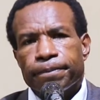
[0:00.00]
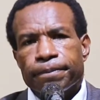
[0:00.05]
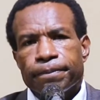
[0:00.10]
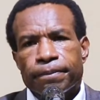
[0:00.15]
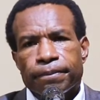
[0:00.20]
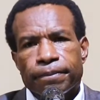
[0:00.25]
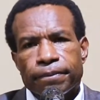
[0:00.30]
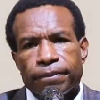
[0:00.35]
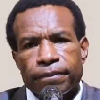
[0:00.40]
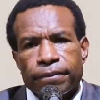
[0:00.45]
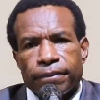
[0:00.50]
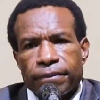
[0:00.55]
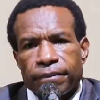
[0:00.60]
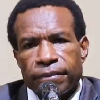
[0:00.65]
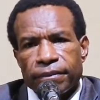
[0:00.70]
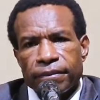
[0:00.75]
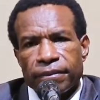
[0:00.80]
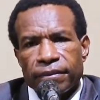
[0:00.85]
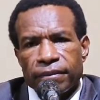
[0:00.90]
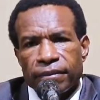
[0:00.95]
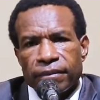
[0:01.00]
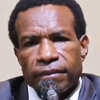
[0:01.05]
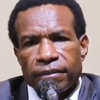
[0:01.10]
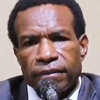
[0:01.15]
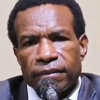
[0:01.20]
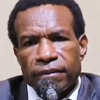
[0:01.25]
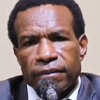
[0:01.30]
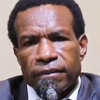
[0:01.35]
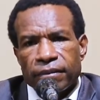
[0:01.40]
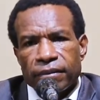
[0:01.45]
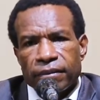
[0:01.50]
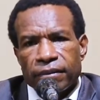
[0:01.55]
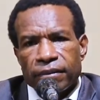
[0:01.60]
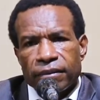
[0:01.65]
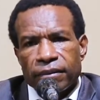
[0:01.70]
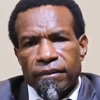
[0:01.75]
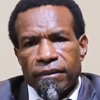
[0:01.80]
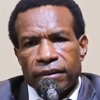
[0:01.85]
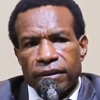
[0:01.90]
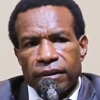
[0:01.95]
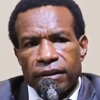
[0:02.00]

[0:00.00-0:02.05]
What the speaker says: [no speech]